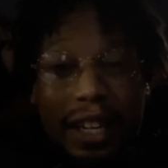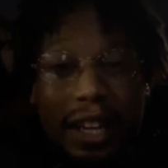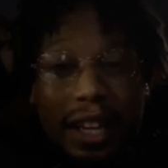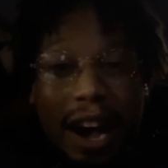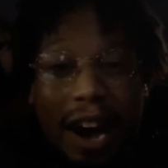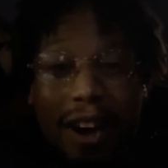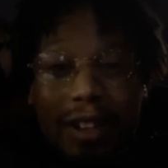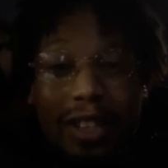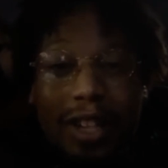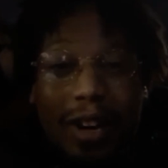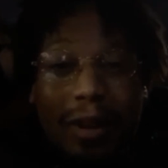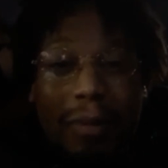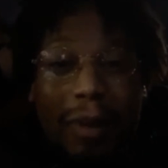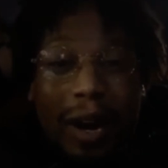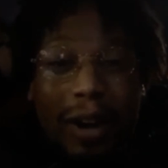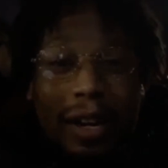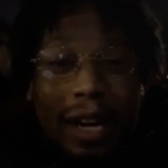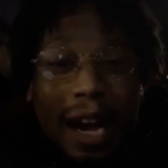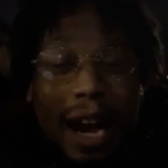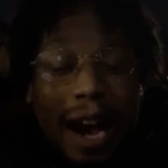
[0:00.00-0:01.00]
Y'all talking
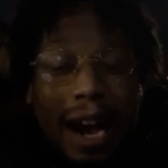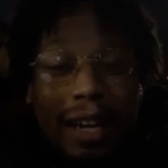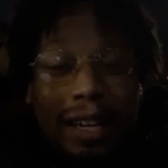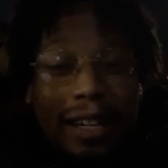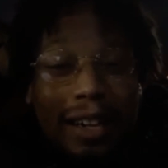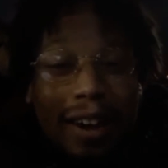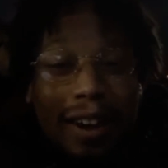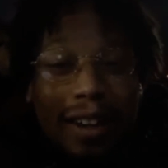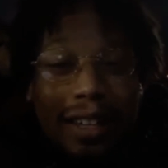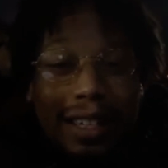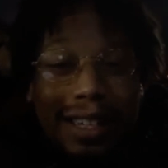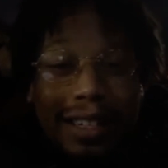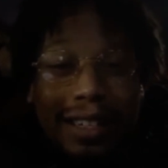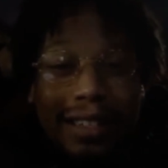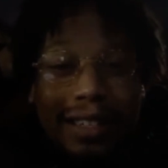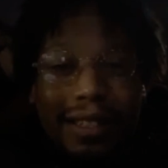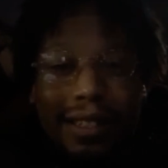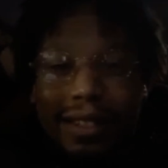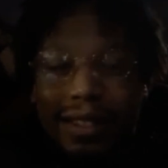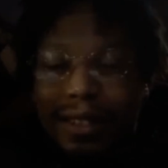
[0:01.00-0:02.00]
about God and all
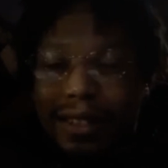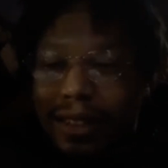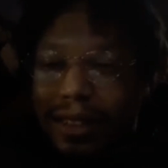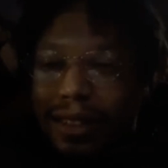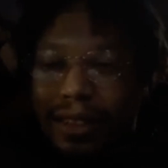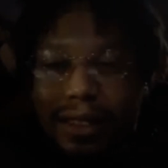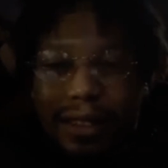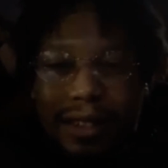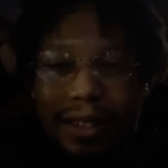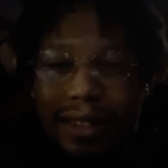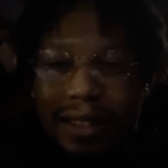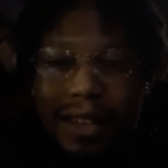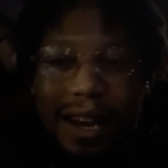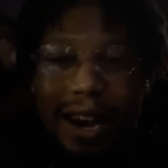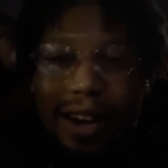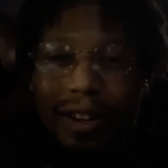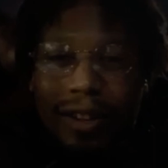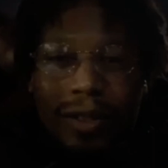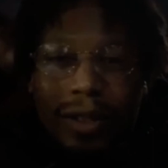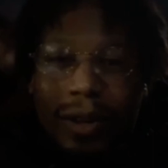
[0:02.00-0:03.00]
this?
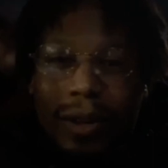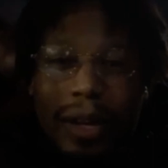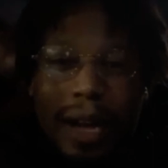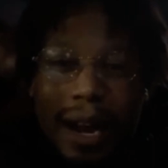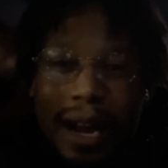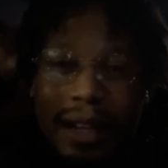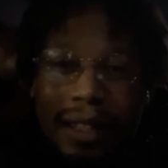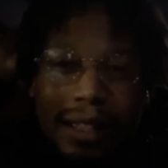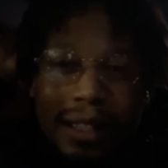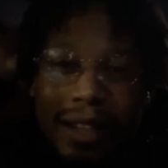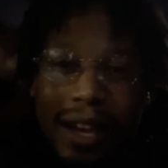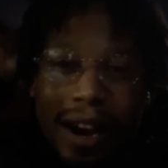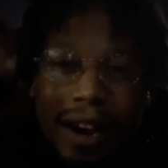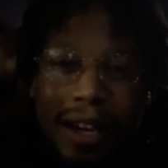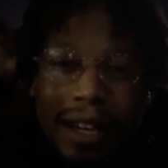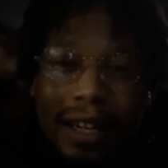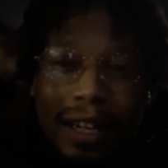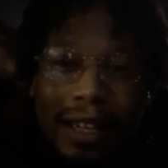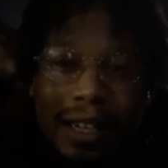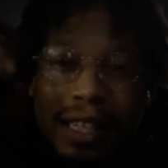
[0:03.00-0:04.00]
Y'all don't know God till y'all
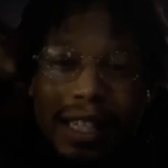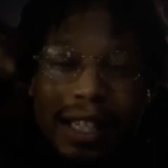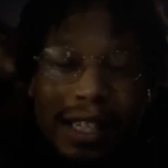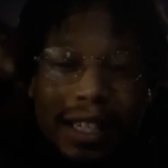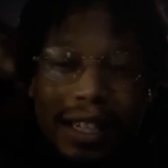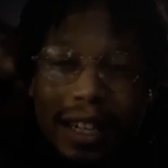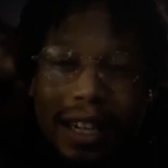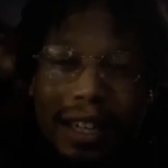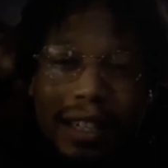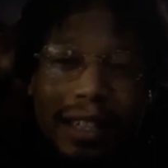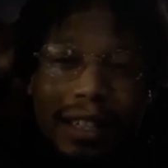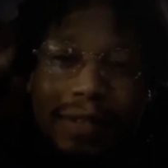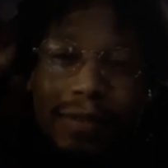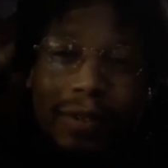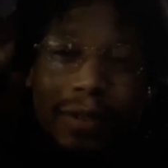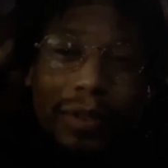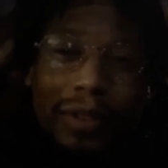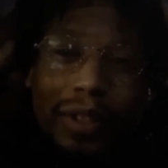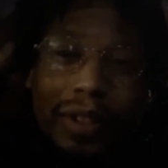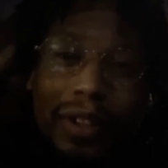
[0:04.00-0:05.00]
hear this and share this
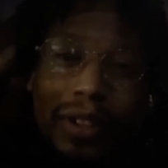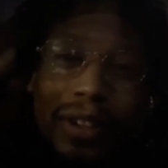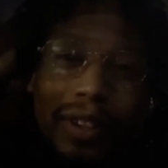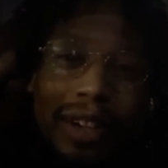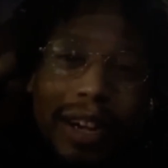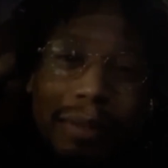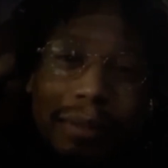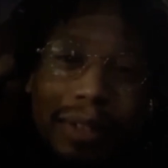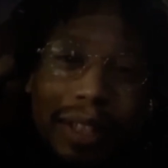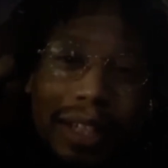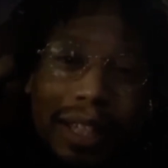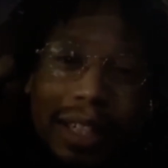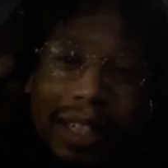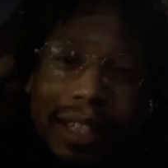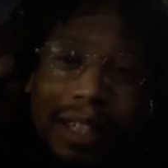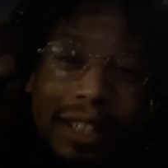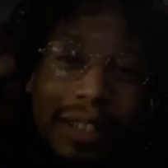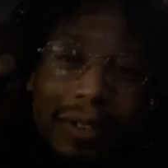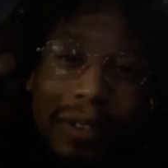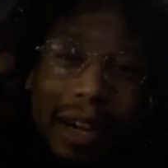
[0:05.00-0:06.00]
for real. I'm
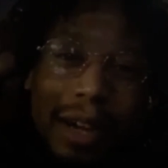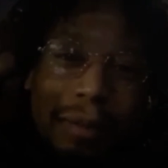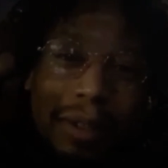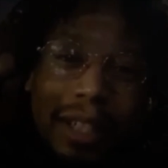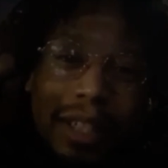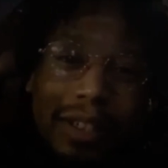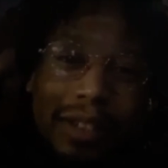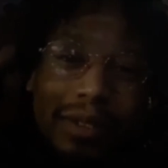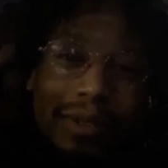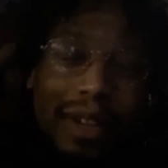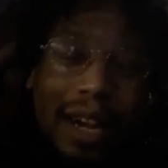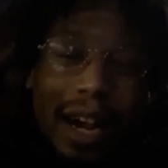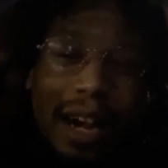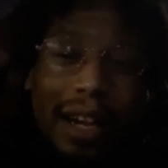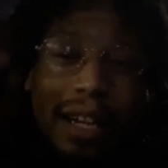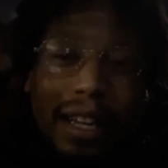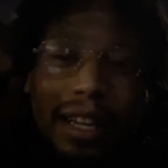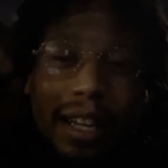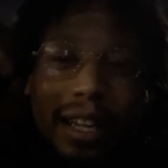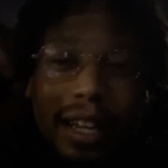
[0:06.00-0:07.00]
kidding you. I'm kidding you not.
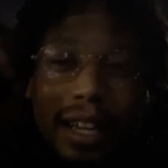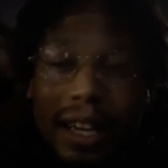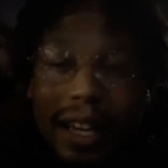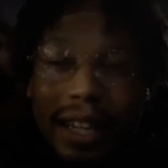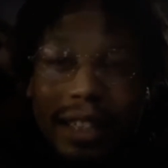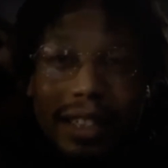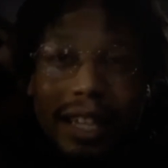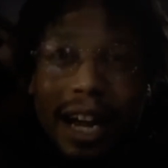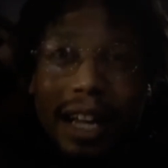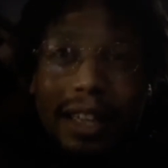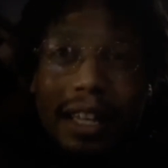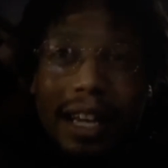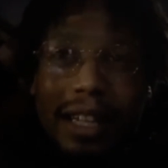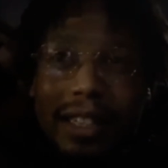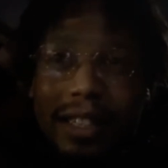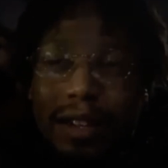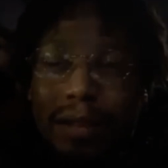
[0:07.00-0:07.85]
It's not that